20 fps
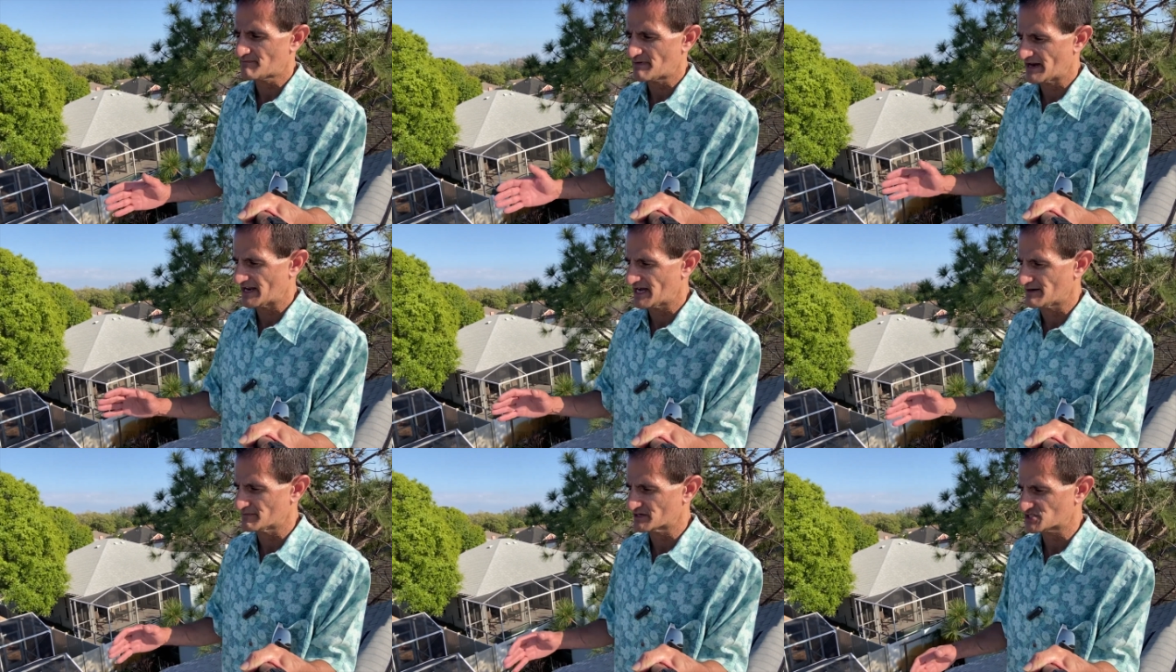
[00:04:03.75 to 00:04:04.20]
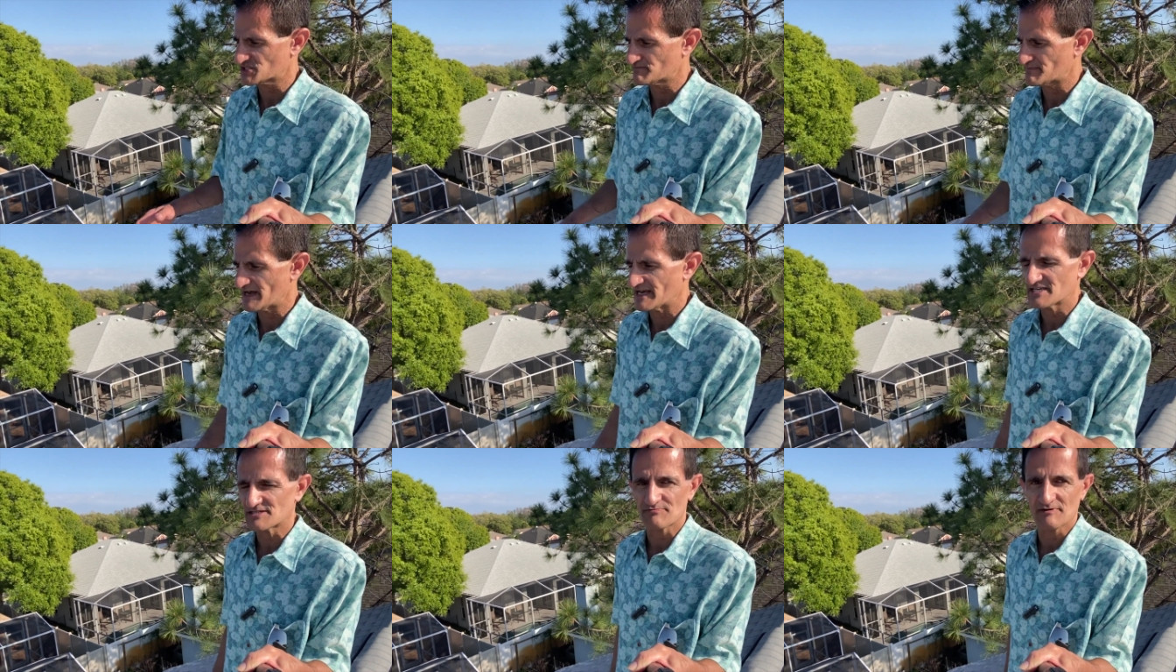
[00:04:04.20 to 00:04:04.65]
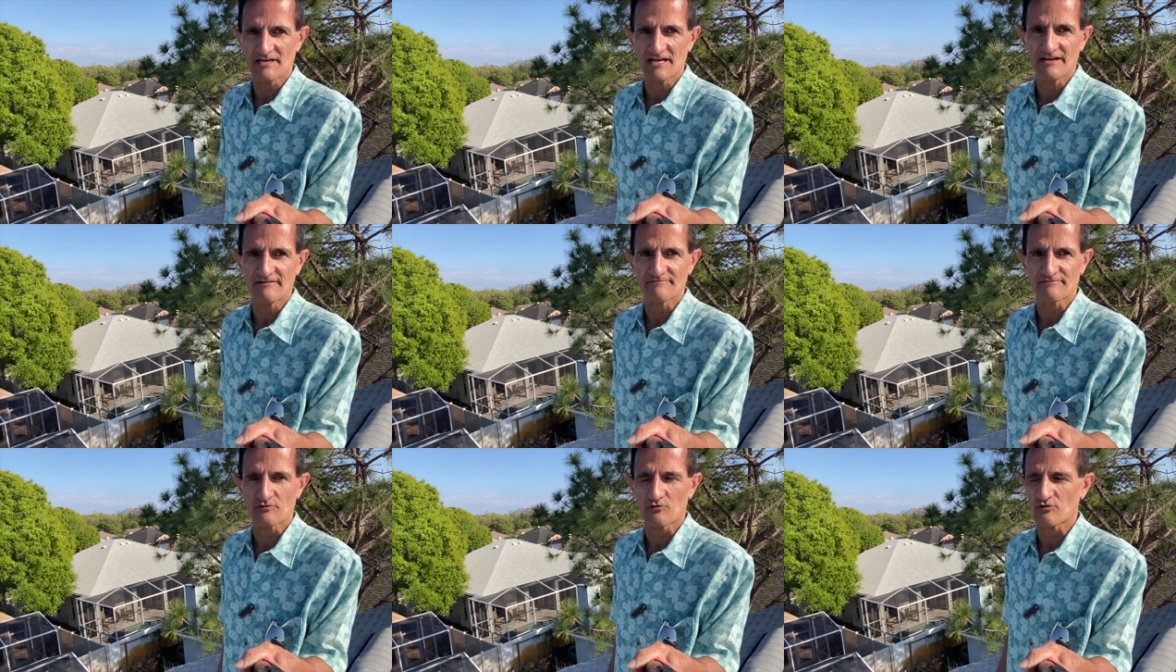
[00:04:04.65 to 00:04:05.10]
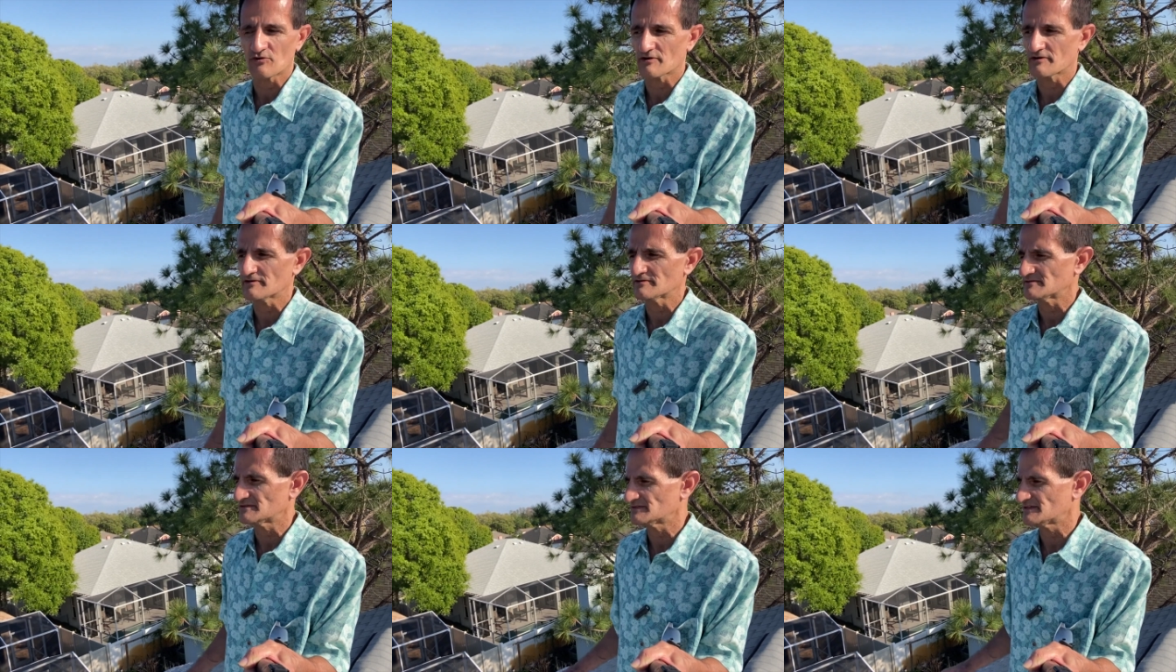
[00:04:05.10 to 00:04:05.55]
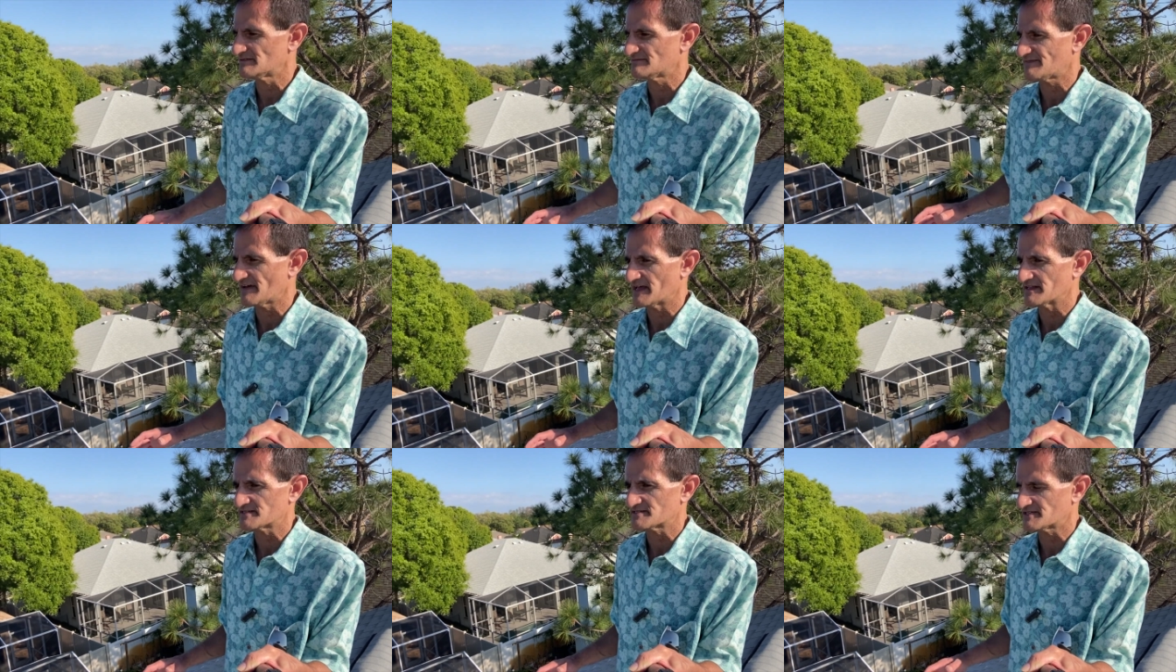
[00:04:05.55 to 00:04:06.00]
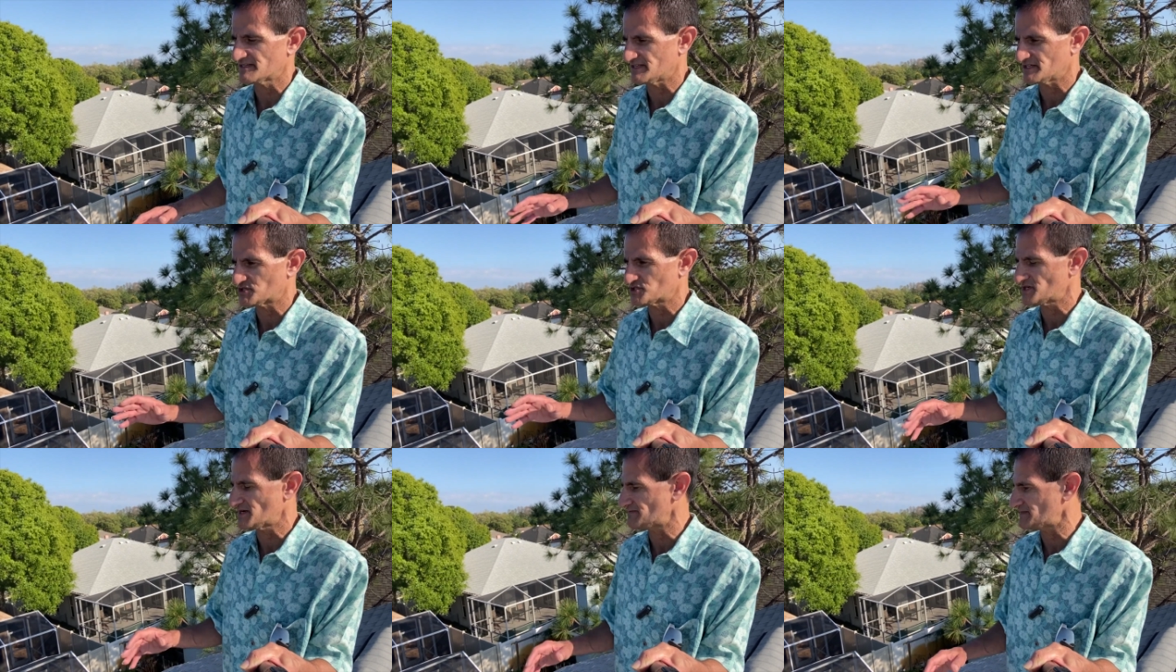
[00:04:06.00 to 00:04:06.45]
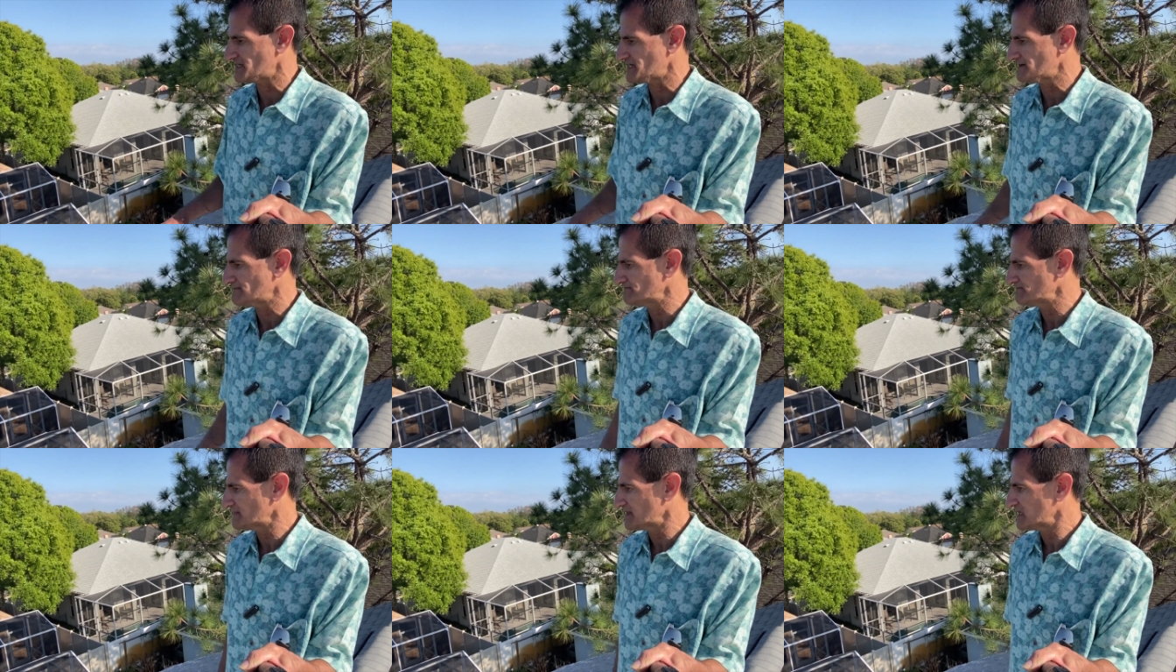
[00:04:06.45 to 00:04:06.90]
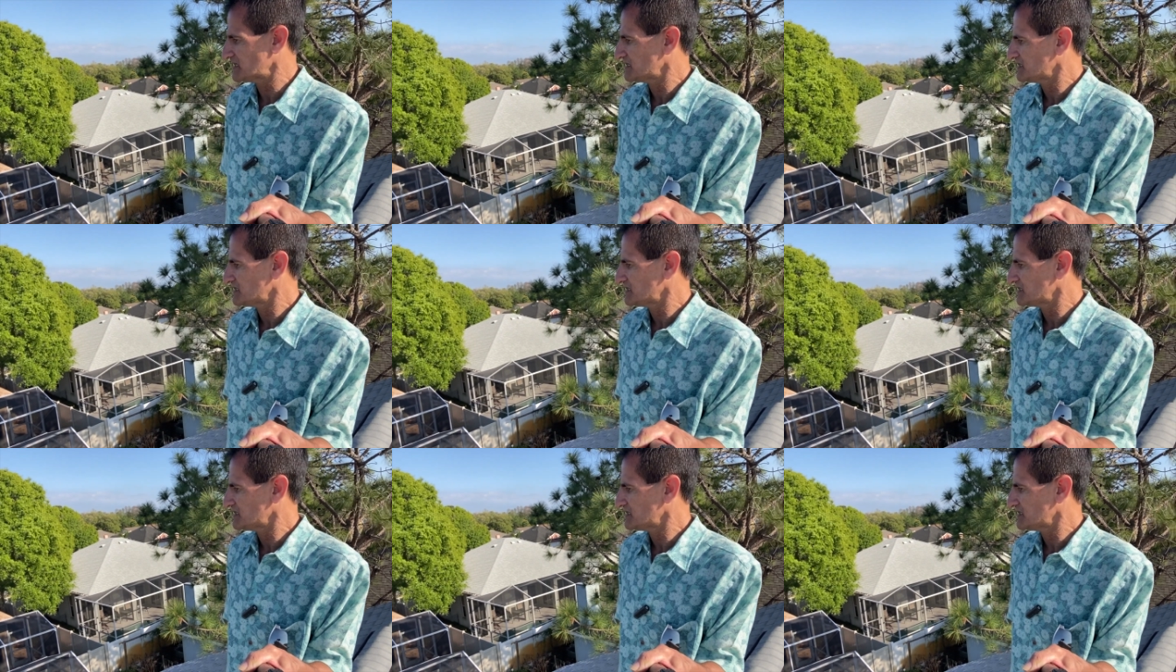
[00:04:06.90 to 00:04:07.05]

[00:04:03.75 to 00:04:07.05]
depending how much space we need for events and the chimney.